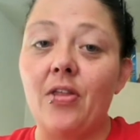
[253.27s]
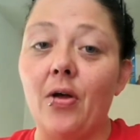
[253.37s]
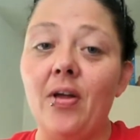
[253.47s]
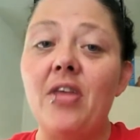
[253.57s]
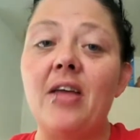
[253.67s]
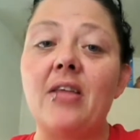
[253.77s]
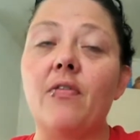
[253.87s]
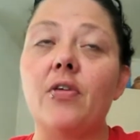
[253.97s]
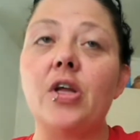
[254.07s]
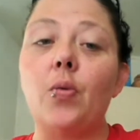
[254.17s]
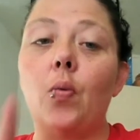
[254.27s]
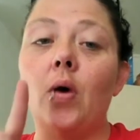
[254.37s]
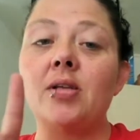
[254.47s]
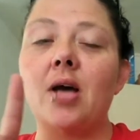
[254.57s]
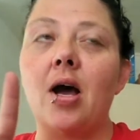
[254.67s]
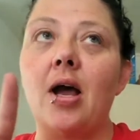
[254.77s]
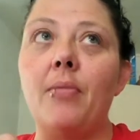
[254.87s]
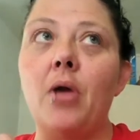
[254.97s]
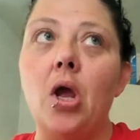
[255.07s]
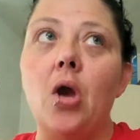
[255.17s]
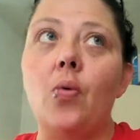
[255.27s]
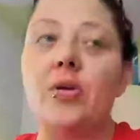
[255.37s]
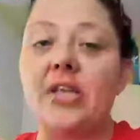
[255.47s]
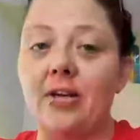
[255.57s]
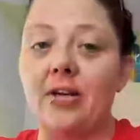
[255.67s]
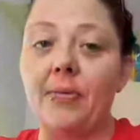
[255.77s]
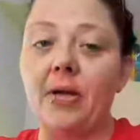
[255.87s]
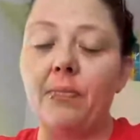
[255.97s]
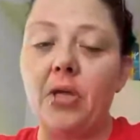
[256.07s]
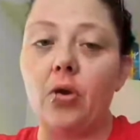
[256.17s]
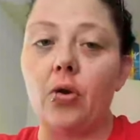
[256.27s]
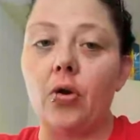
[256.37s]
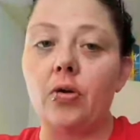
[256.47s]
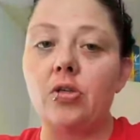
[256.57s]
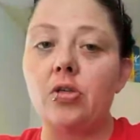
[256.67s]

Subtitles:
only thing they ever did one time was they hooked up a computer